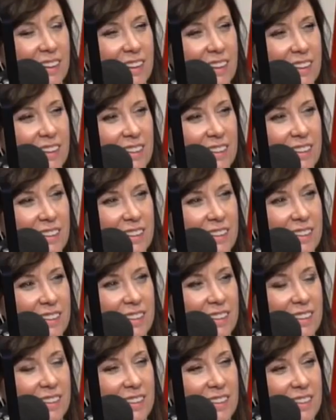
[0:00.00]

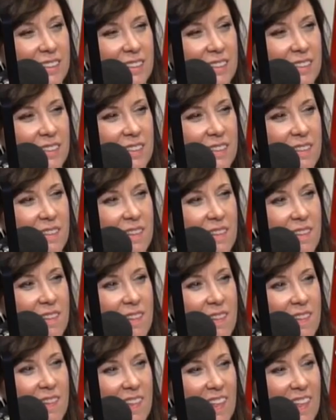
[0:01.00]
(not speaking)